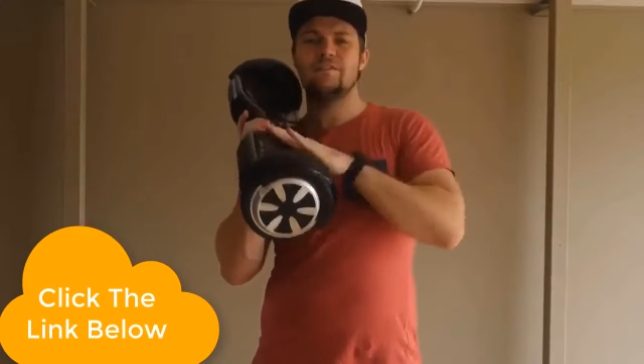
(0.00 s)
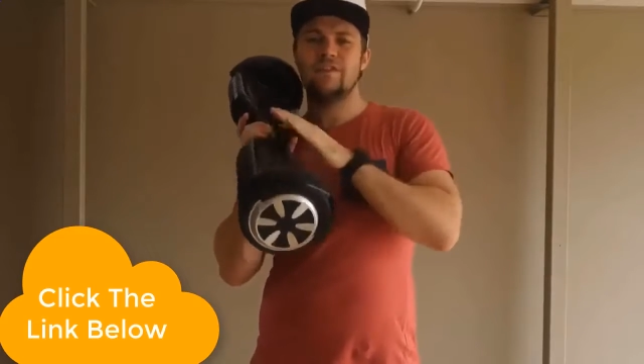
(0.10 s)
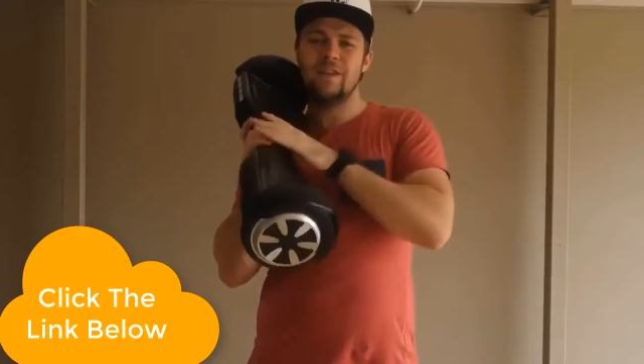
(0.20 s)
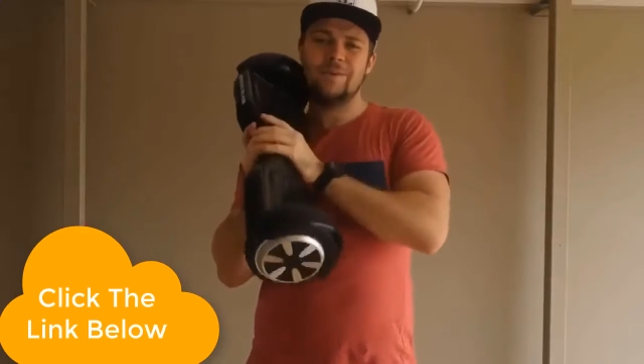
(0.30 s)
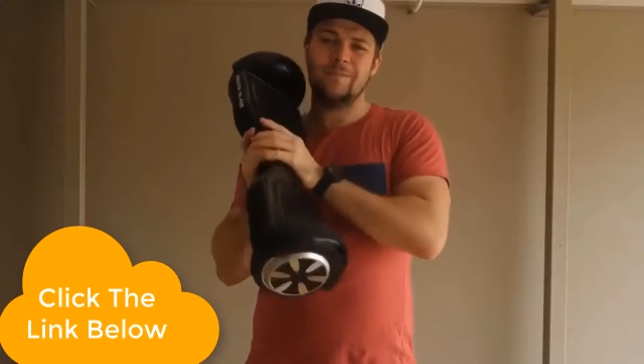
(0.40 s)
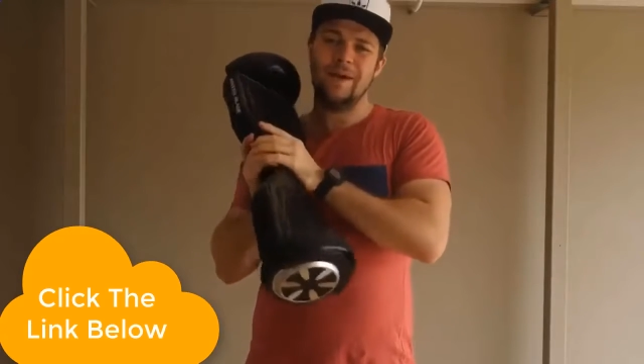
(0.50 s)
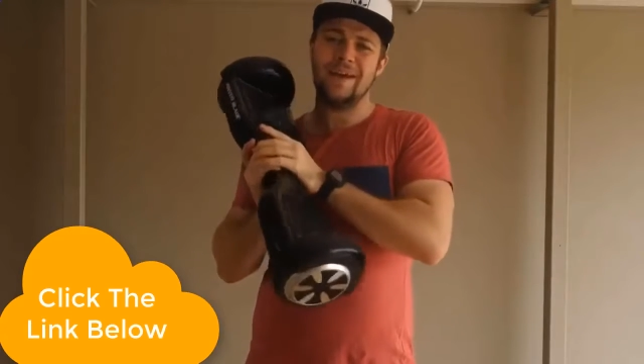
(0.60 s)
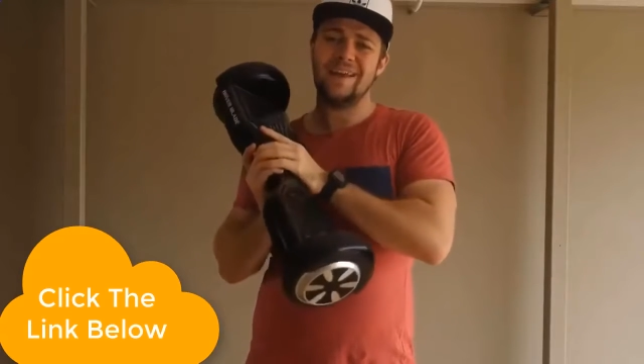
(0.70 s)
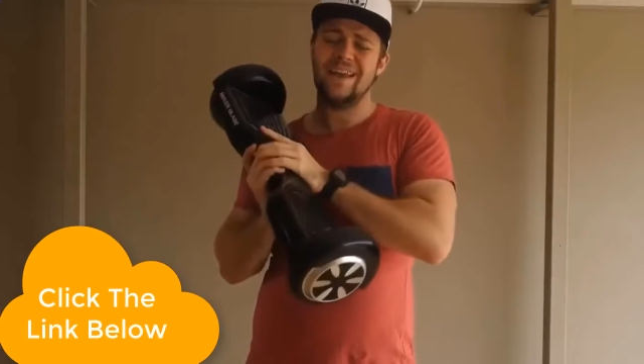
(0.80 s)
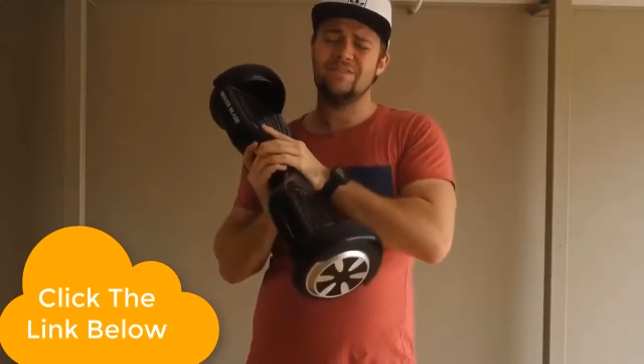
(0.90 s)
fell on my
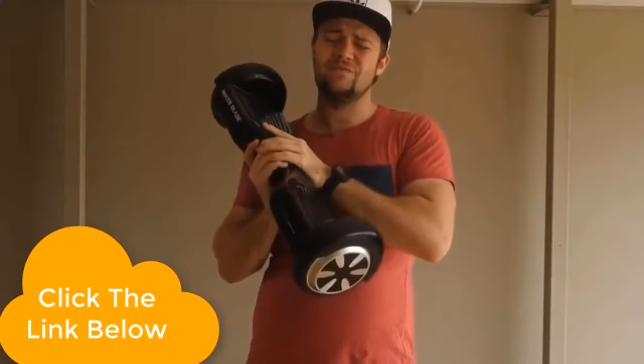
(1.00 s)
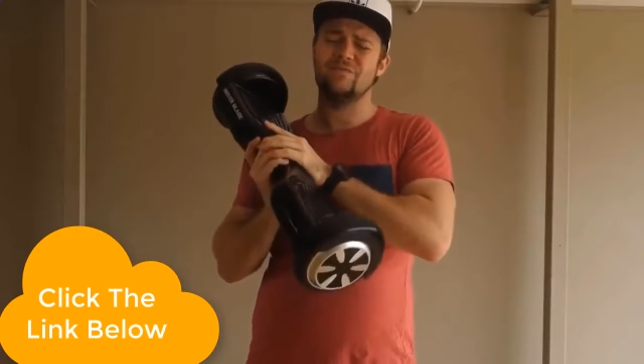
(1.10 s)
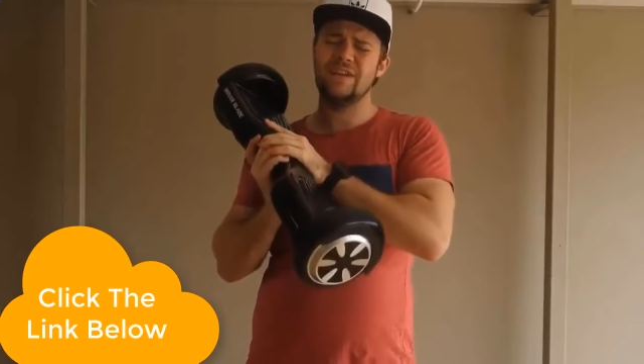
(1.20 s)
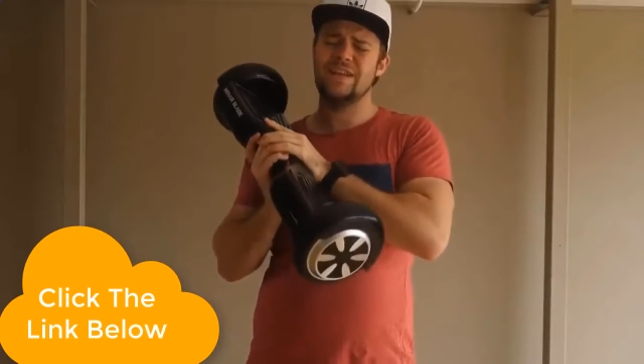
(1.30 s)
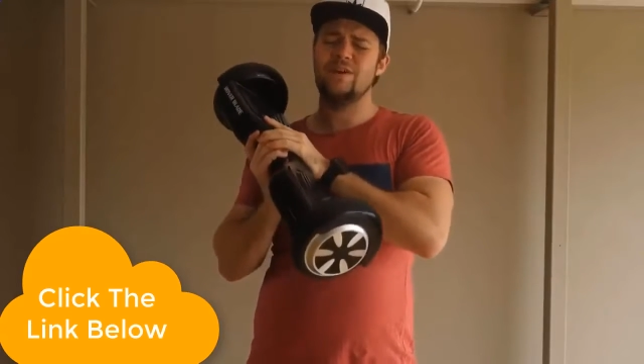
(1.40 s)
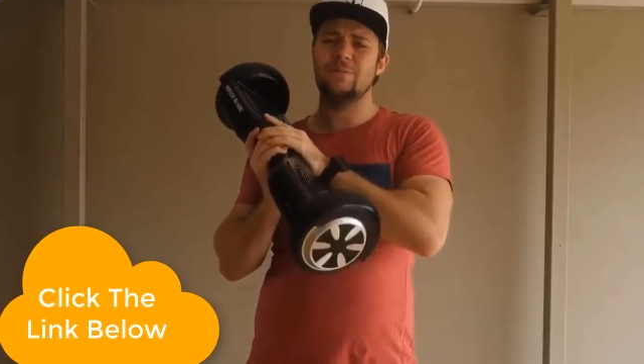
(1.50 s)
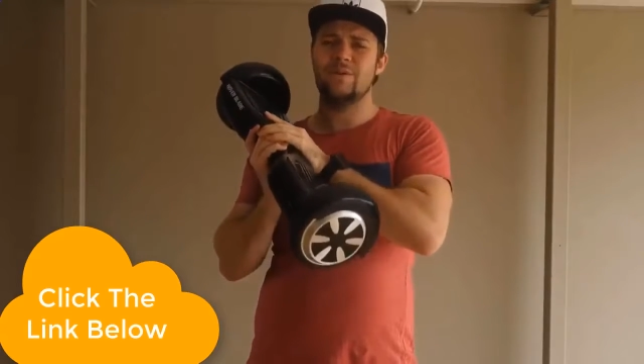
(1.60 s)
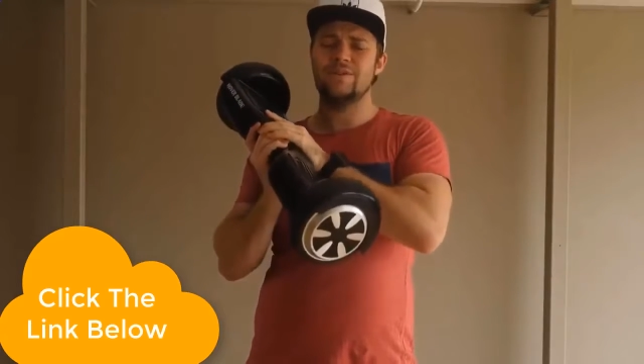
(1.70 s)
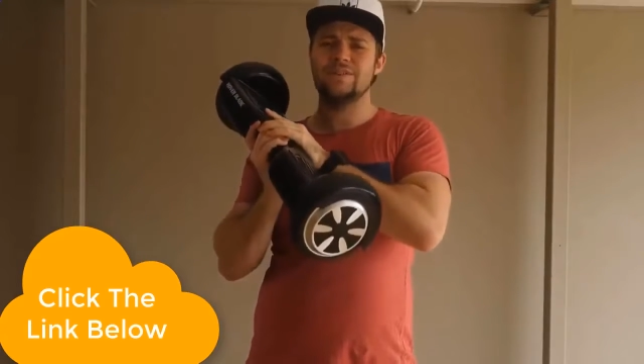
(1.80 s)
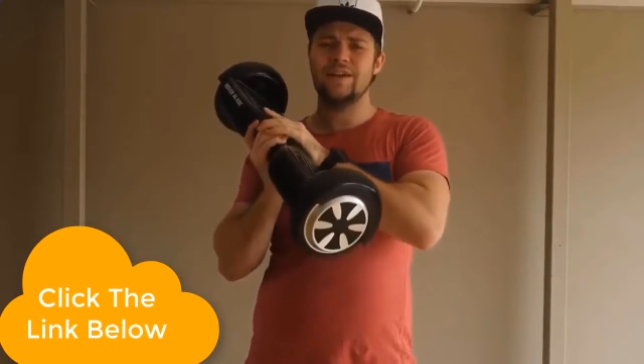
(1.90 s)
back and really hurt my
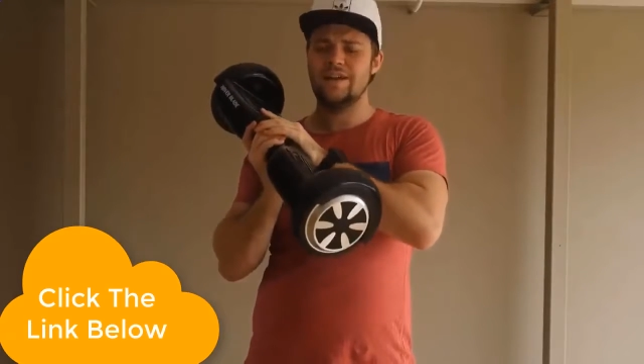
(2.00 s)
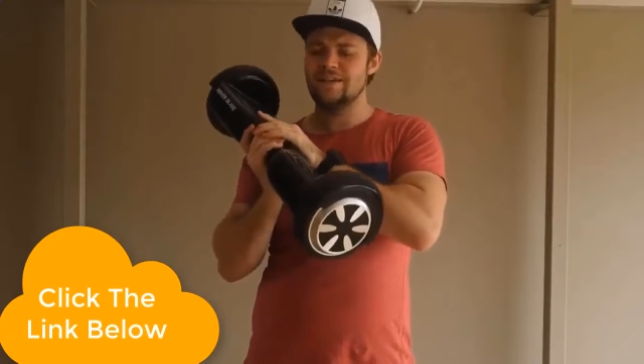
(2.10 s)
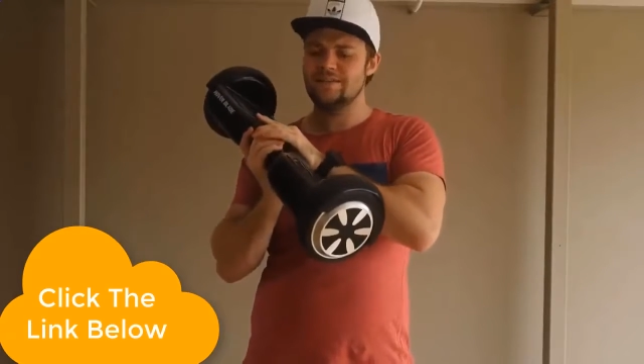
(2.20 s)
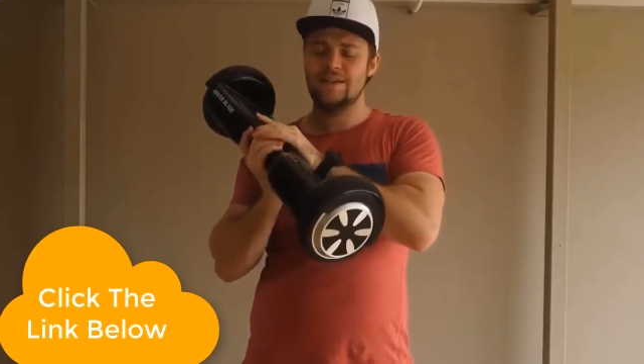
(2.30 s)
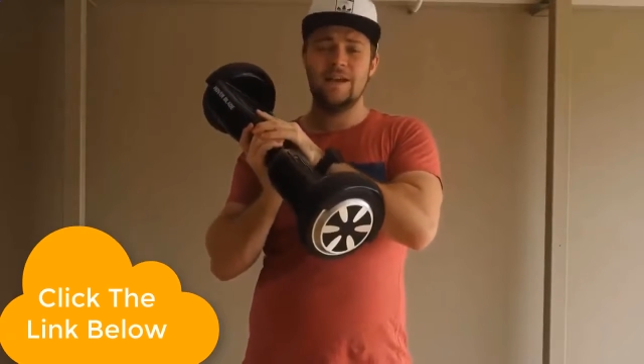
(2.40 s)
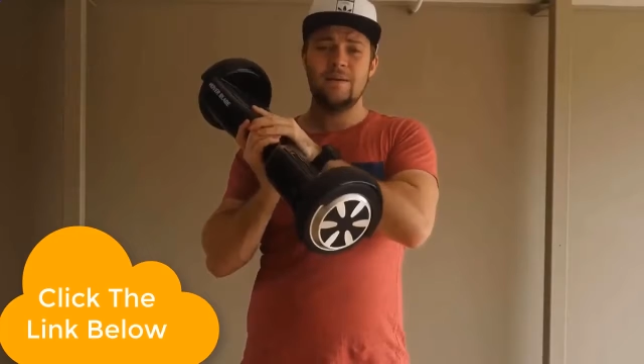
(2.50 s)
wrist, guys.